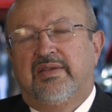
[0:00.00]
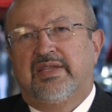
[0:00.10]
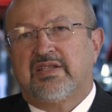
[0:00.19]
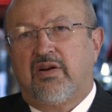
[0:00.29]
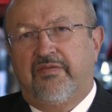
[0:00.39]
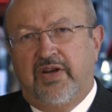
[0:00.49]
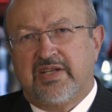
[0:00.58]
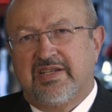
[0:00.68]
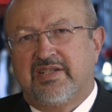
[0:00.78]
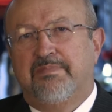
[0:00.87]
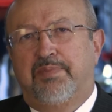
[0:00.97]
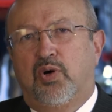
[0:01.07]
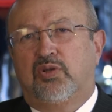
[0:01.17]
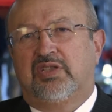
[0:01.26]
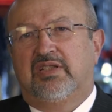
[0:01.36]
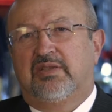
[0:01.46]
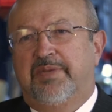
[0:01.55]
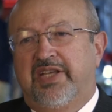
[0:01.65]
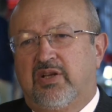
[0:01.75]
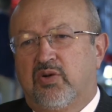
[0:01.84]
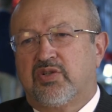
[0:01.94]
this conference is important
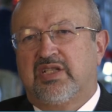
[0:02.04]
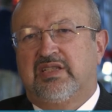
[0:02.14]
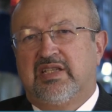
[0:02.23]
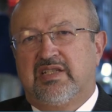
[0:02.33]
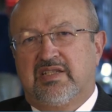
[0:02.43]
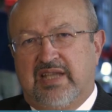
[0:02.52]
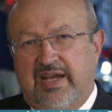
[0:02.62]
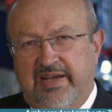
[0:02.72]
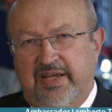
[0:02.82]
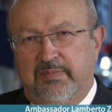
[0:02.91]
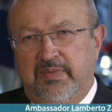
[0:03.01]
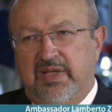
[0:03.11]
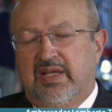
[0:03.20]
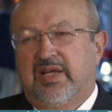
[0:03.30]
because it is time